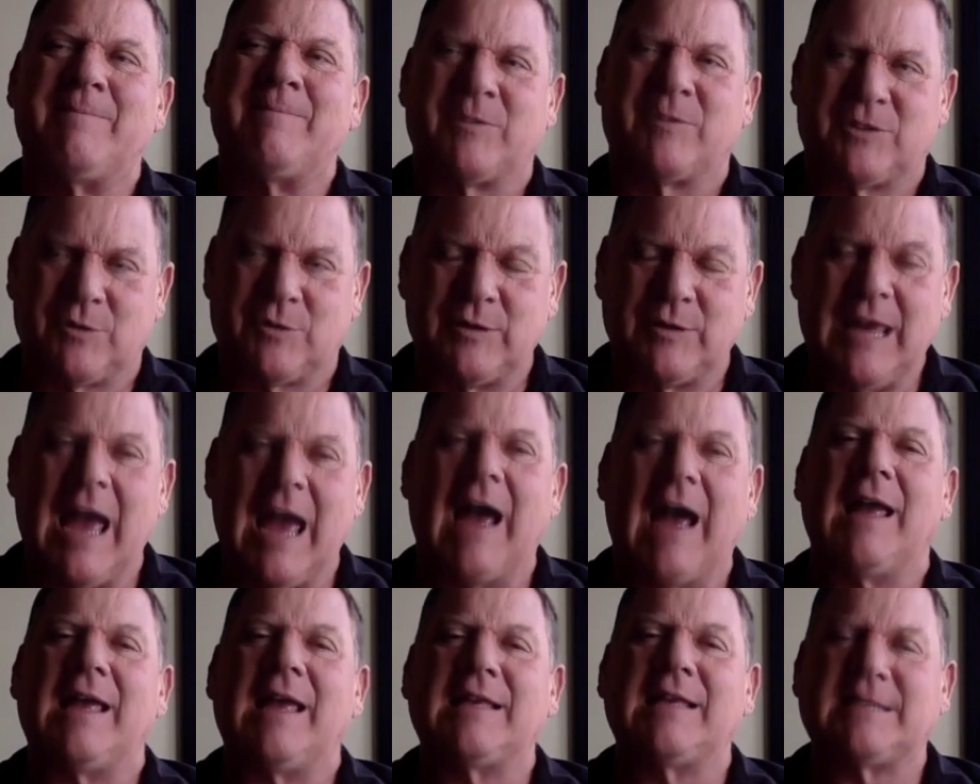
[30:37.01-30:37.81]
So
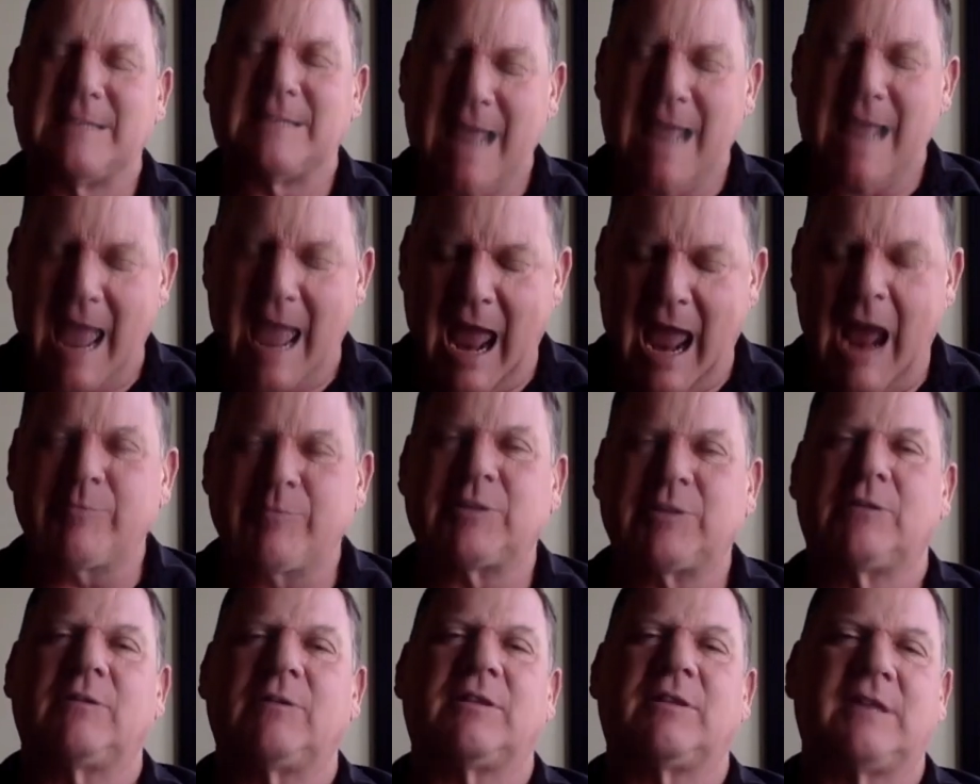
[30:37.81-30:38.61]
yeah, it's an
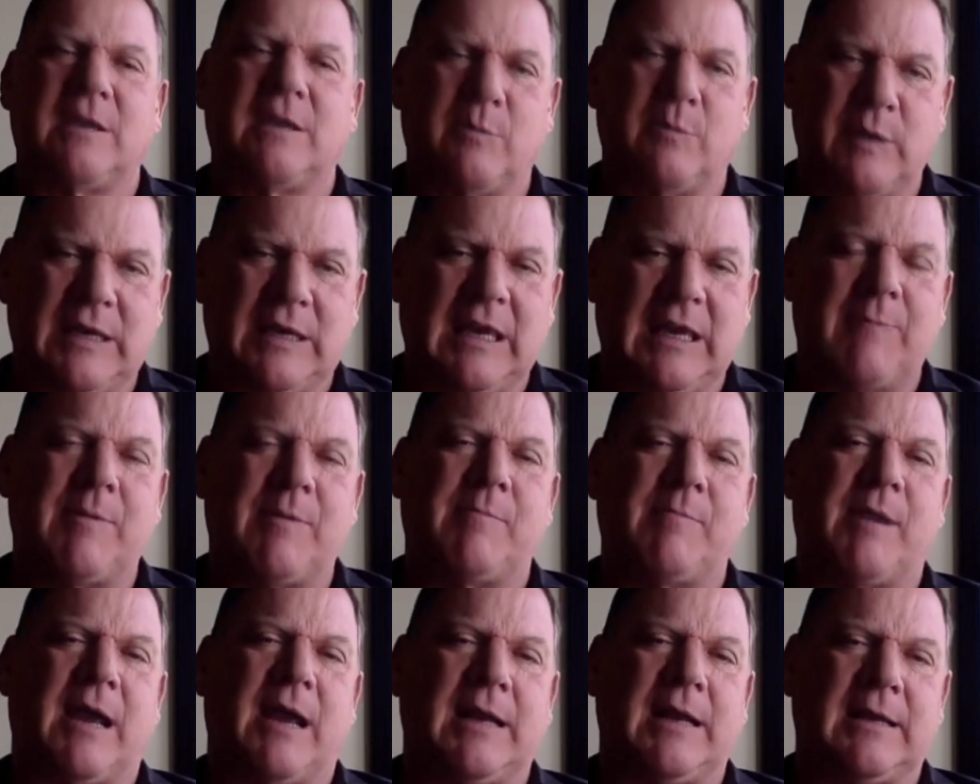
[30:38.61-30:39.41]
absolute thing we keep
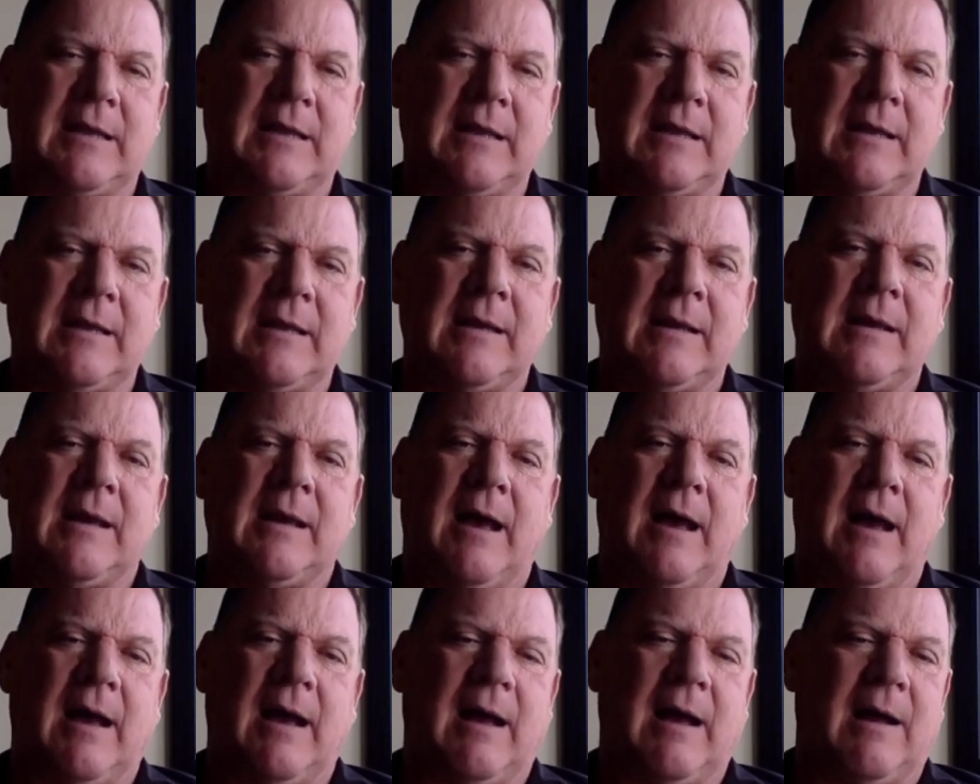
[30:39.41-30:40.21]
in mind.
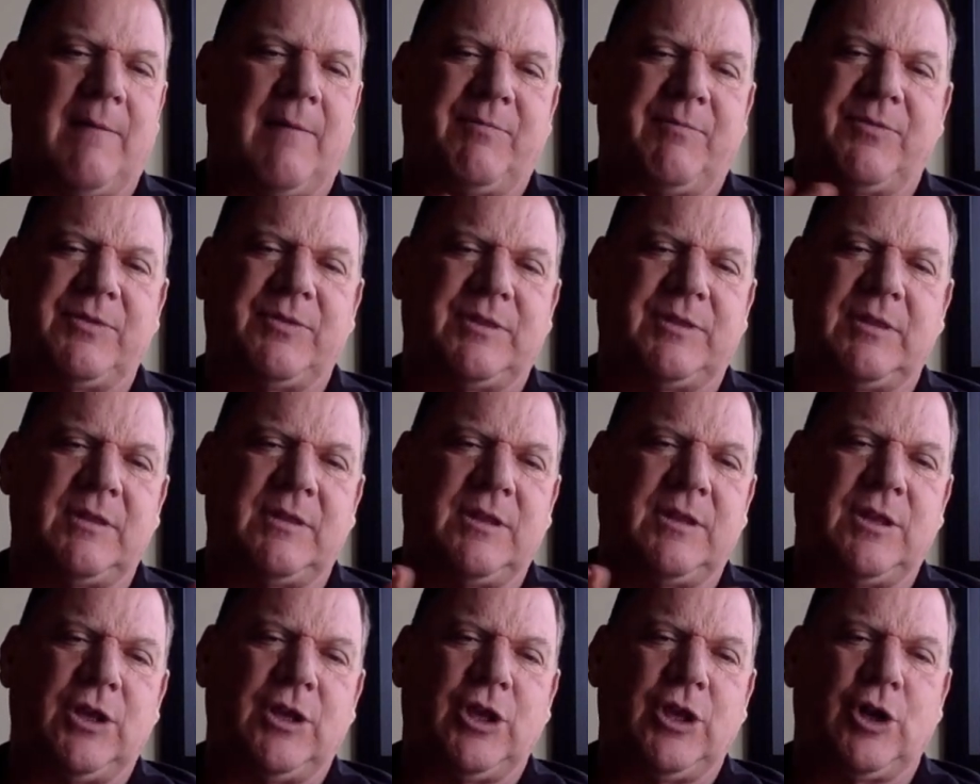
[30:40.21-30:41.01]
Um,
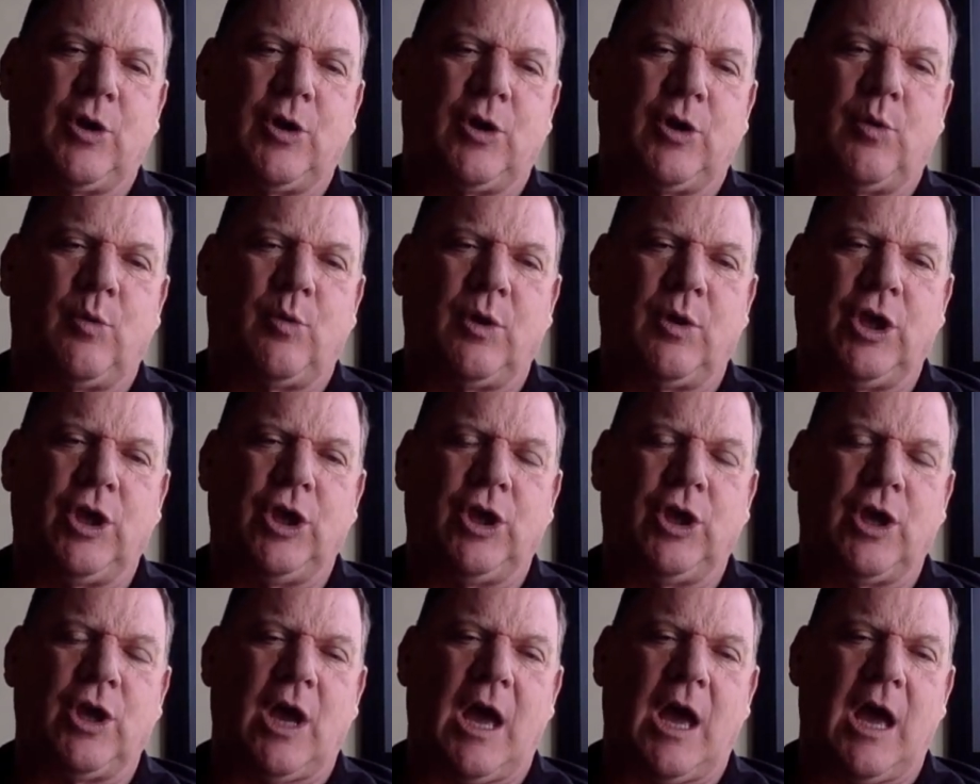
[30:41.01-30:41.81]
you know,
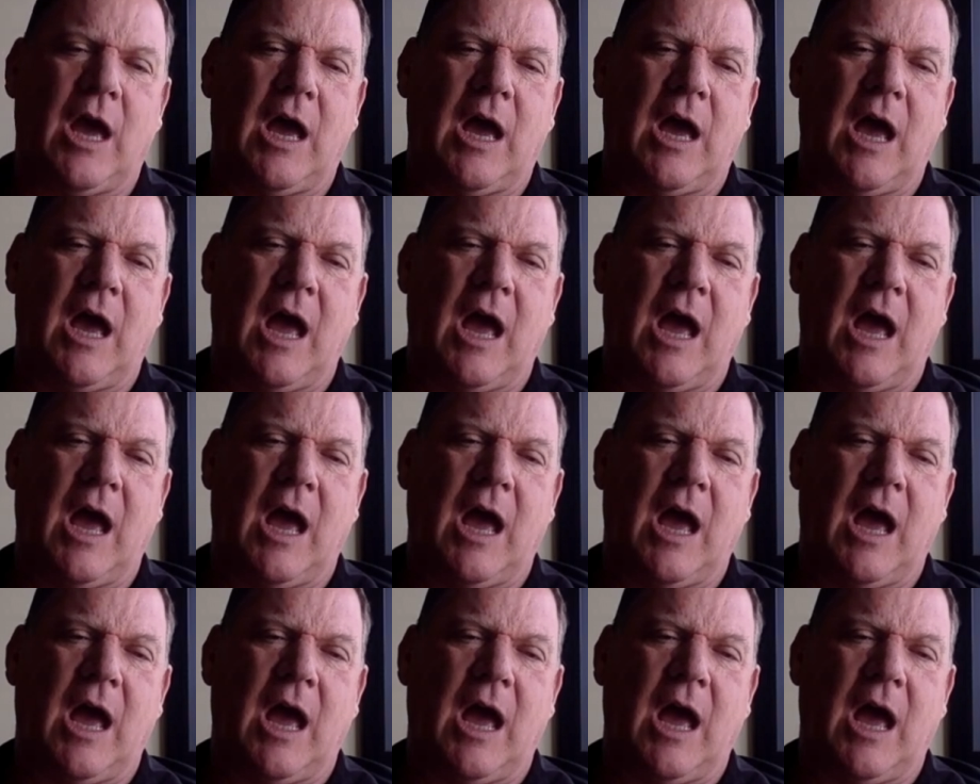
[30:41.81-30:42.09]
uh,